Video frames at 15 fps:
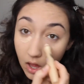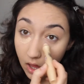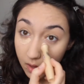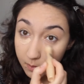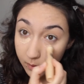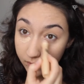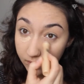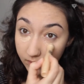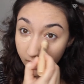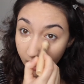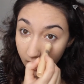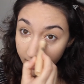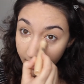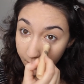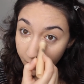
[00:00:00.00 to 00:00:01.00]
I'm using the
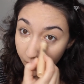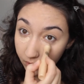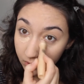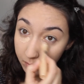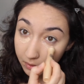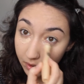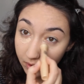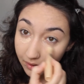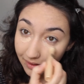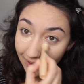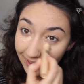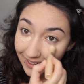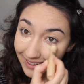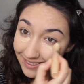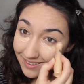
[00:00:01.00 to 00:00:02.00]
Garnier Rollerball.
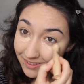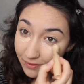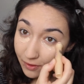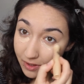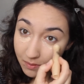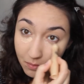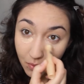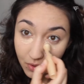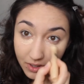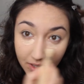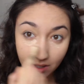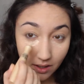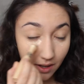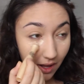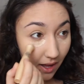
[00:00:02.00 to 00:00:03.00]
I like this for the
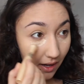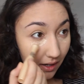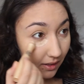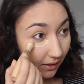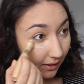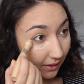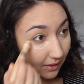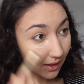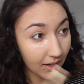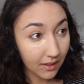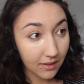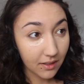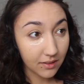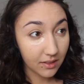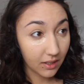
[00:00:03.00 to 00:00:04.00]
morning. I like that
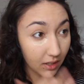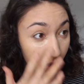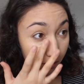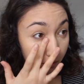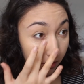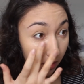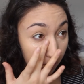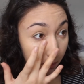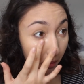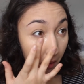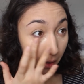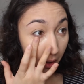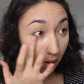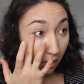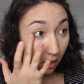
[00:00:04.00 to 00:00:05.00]
it doesn't cover up
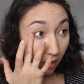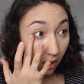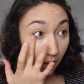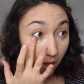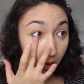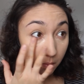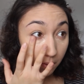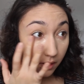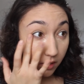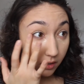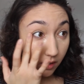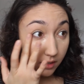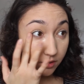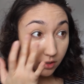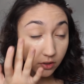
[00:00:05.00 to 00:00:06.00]
my
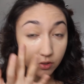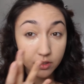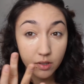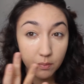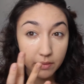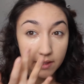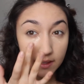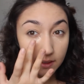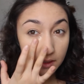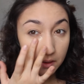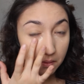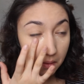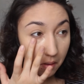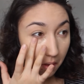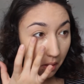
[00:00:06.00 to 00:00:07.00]
under eye circles completely